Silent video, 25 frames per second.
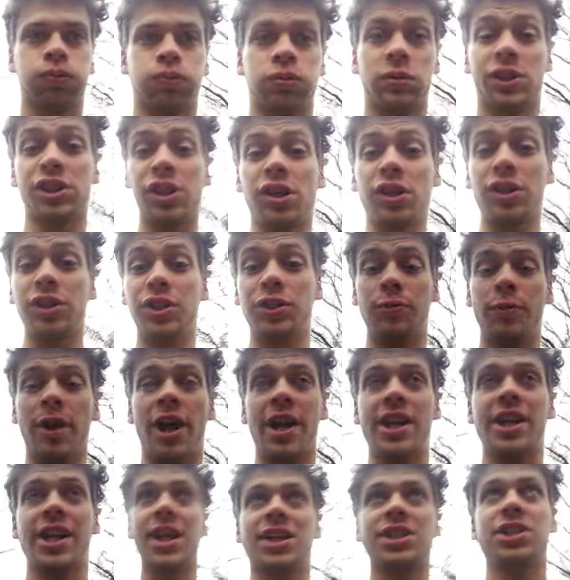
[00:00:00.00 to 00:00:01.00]
It's also
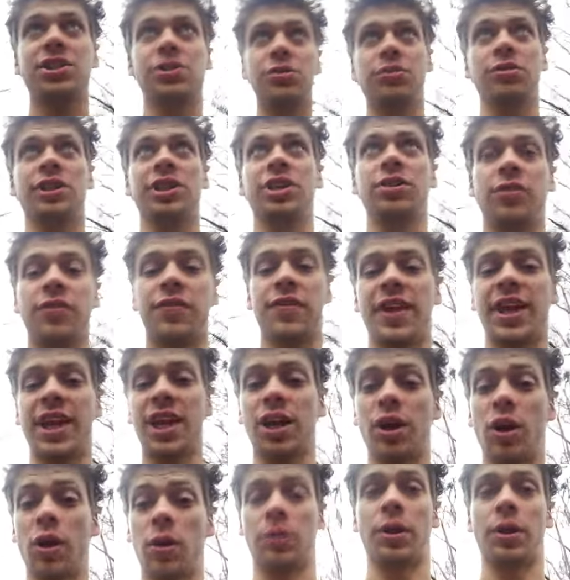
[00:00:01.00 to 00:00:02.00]
right next to a little thing
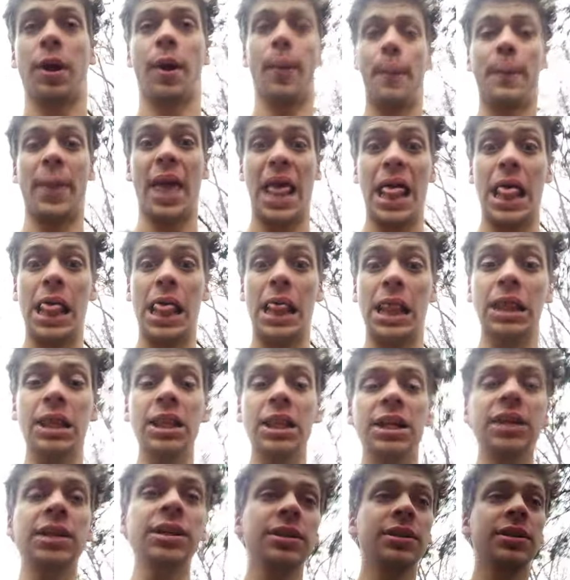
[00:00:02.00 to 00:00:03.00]
called
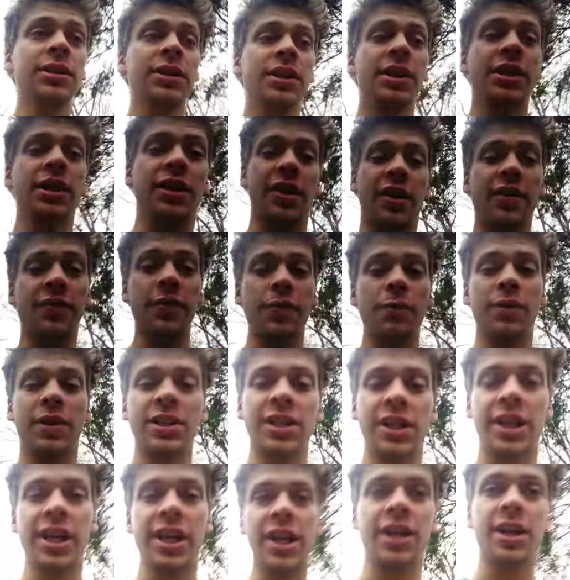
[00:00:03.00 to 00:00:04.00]
bell if you
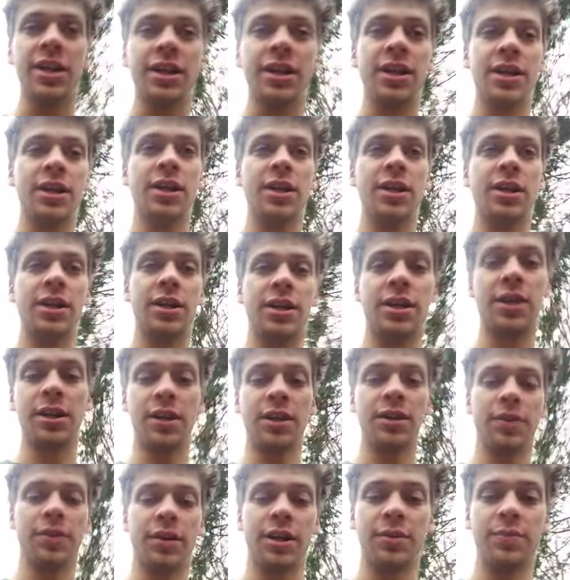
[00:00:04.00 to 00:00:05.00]
want to hear
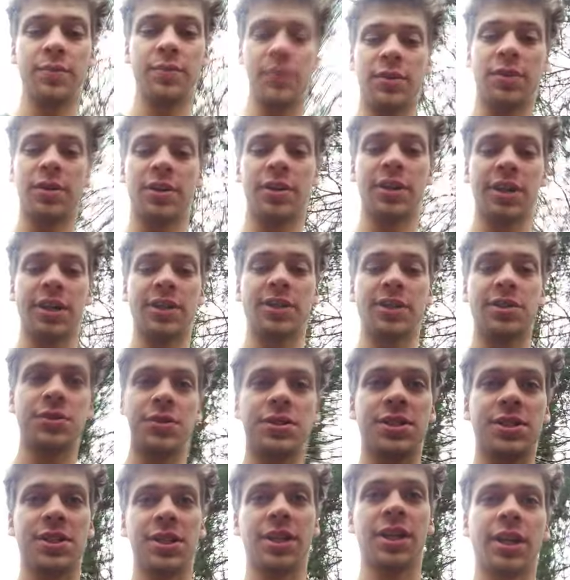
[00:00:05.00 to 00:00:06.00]
hear any more
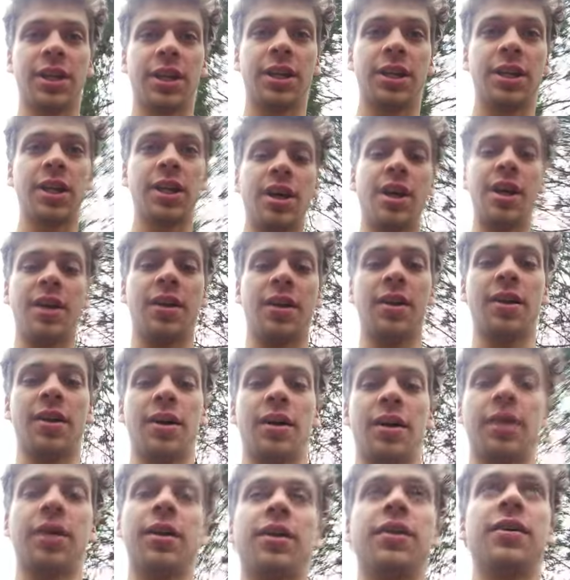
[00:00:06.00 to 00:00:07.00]
interesting
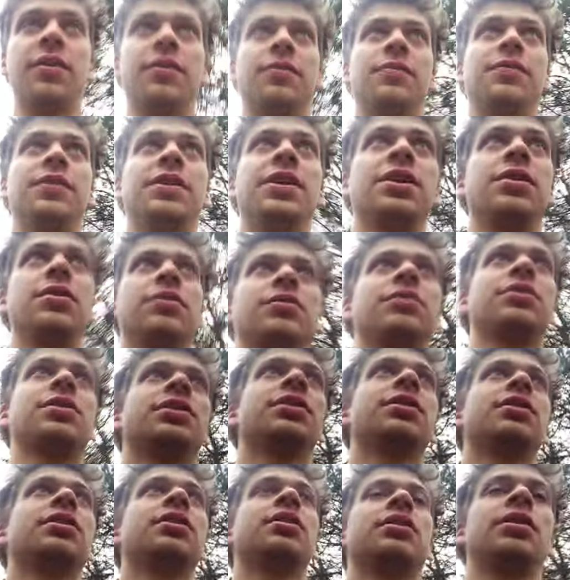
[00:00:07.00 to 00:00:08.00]
uh, videos.
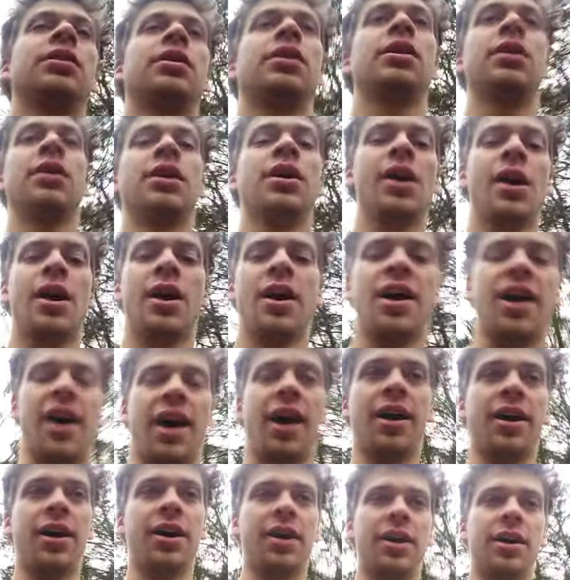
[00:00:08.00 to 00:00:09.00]

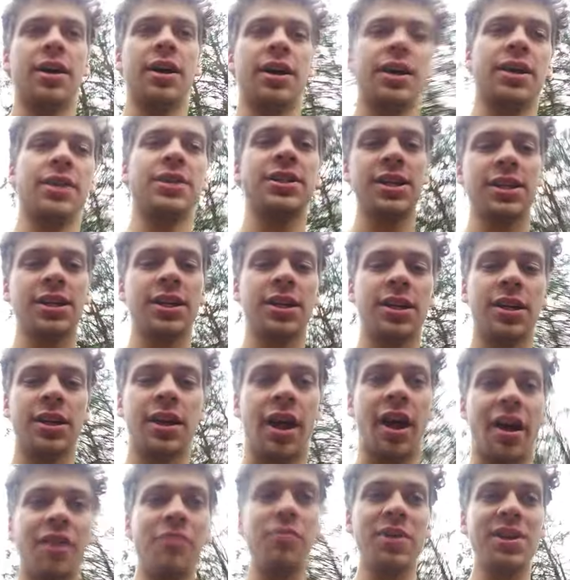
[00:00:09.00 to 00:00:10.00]
Uh, as
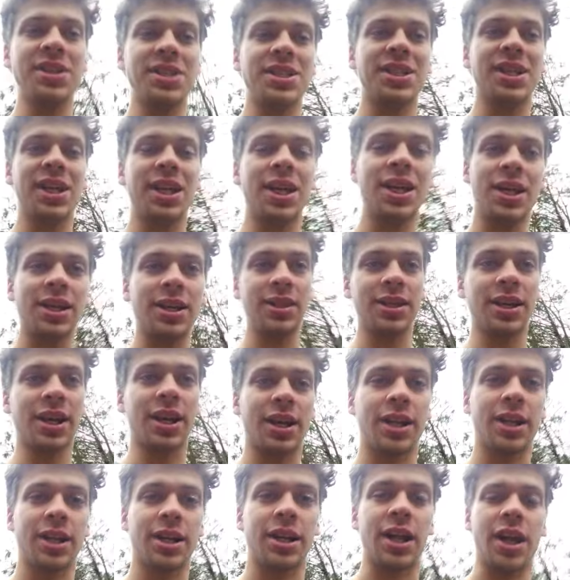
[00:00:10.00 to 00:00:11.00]
I've been saying
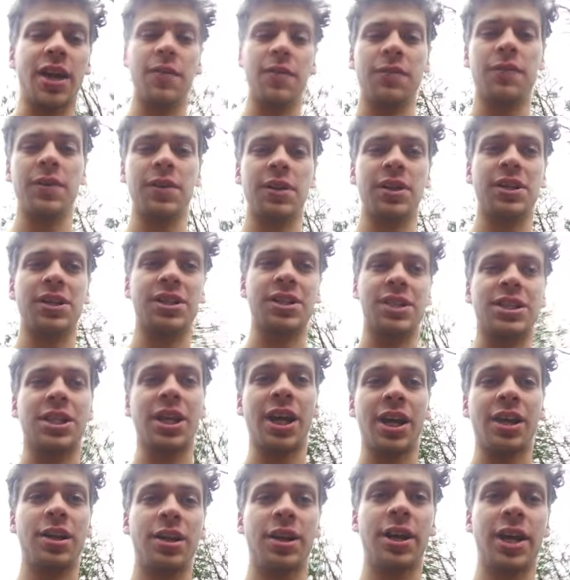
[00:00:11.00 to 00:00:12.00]
that every
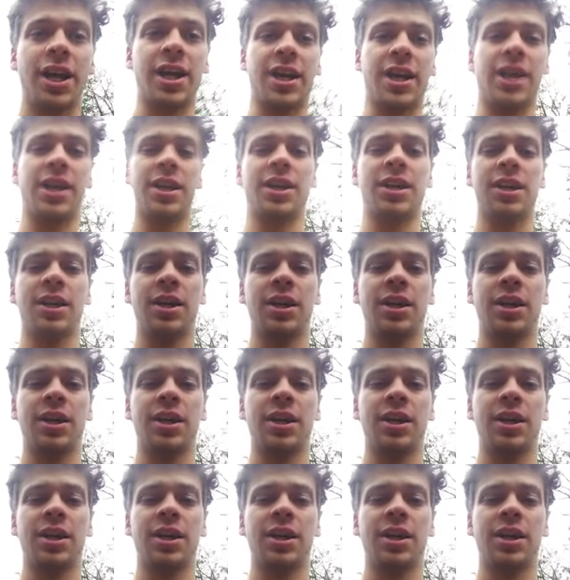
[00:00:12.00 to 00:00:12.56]
Saturday,